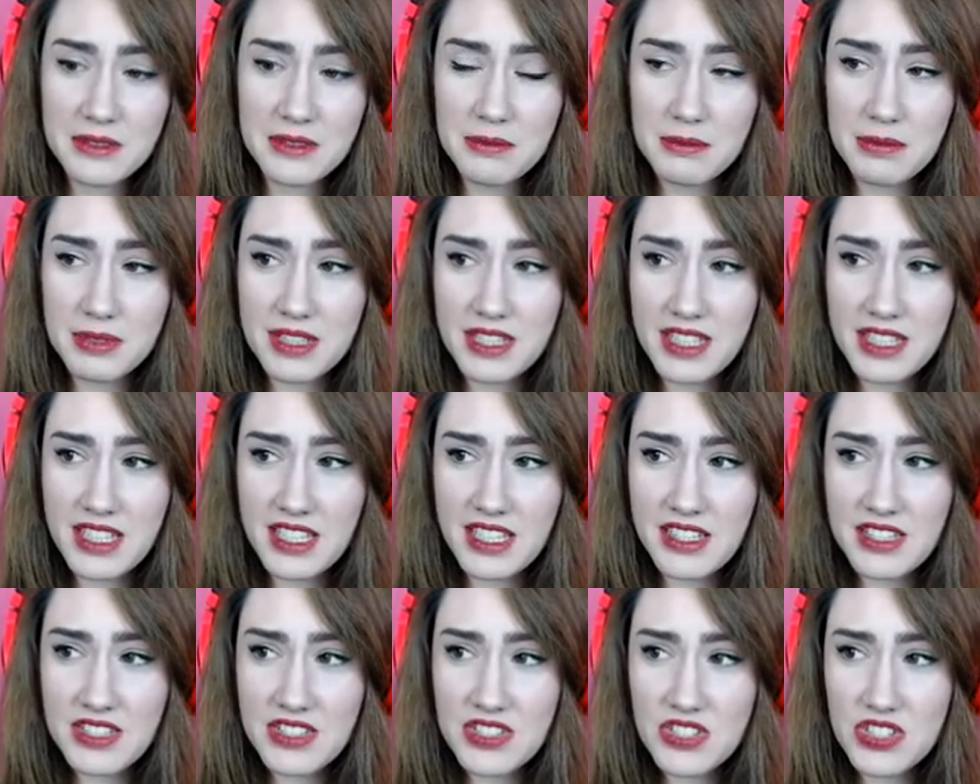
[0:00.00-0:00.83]

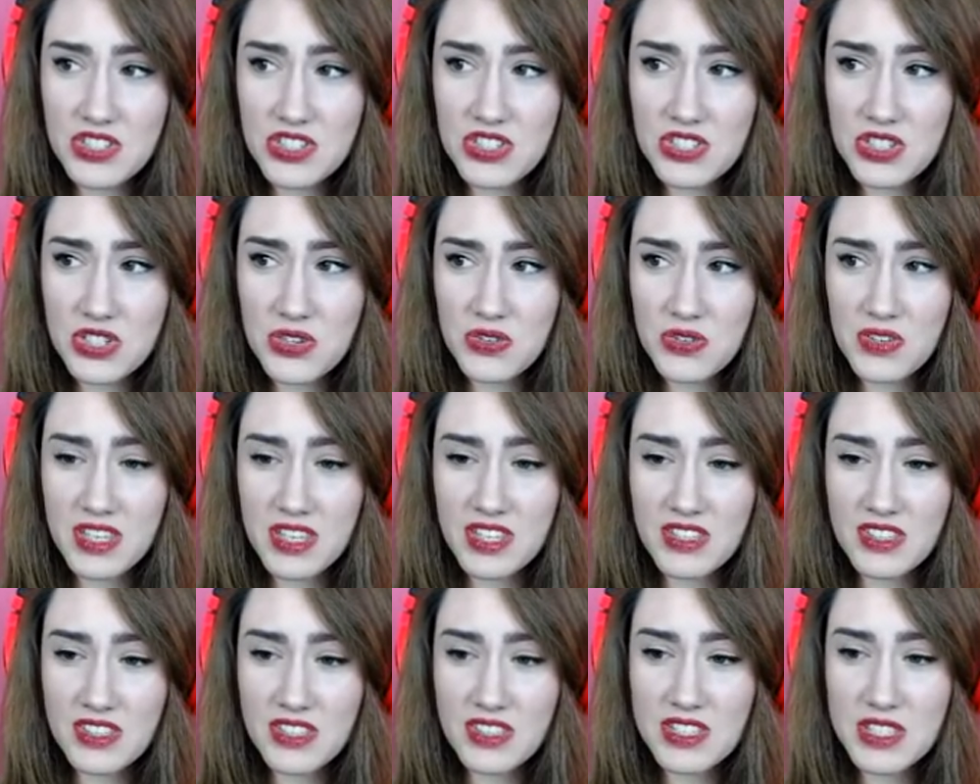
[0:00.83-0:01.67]
Please just go kill
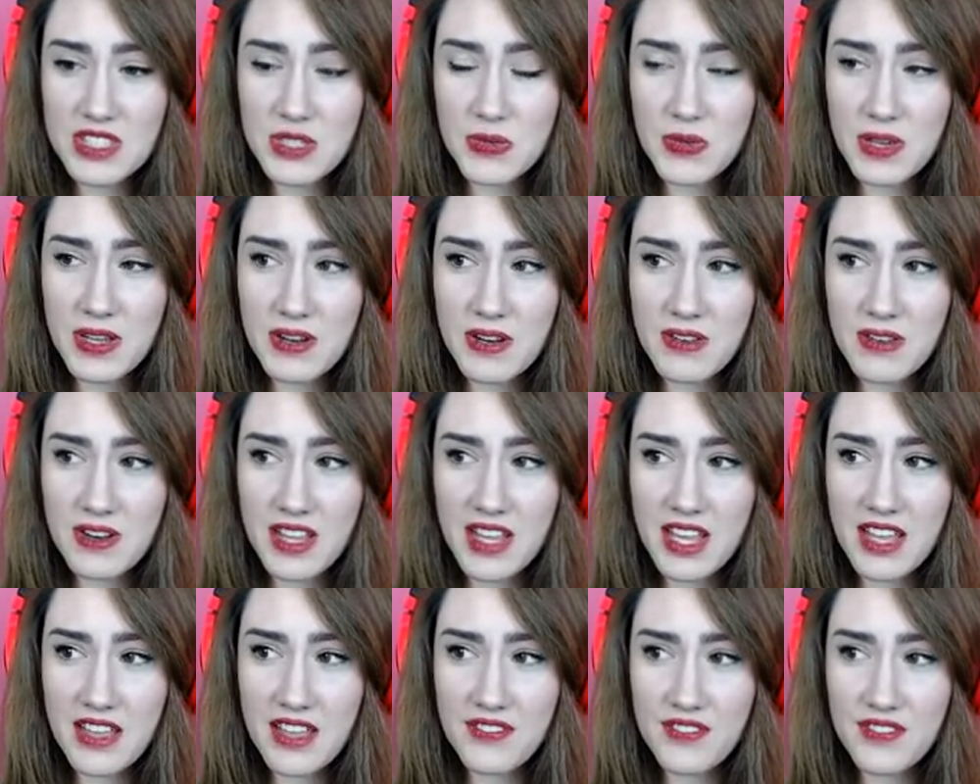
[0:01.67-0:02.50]
it so I don't
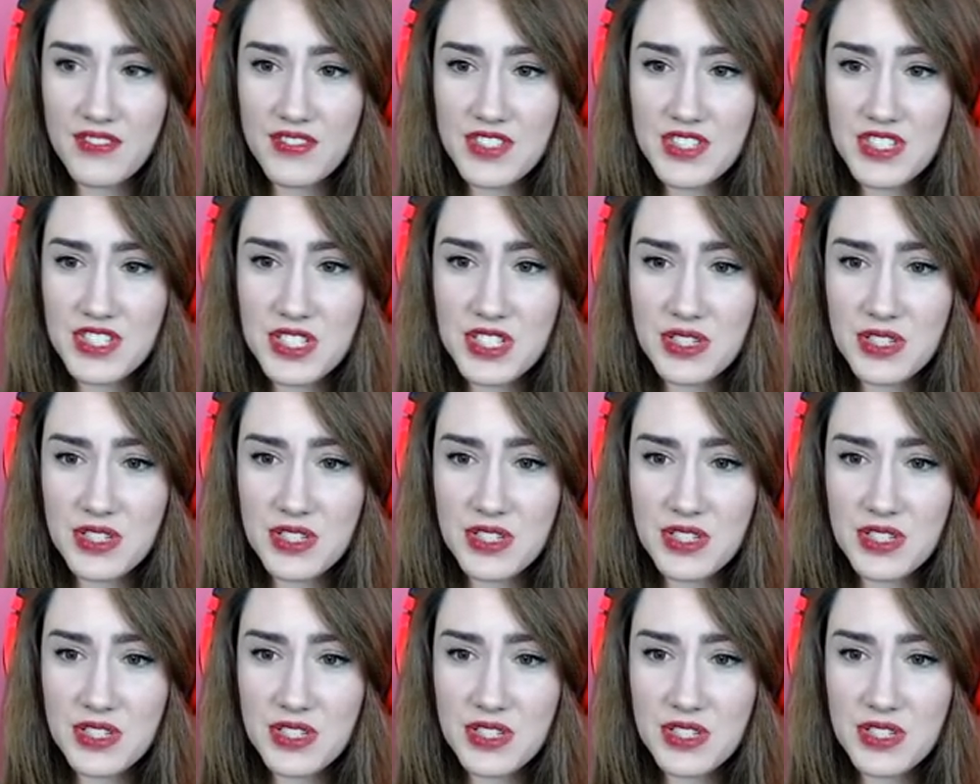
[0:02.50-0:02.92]
have to.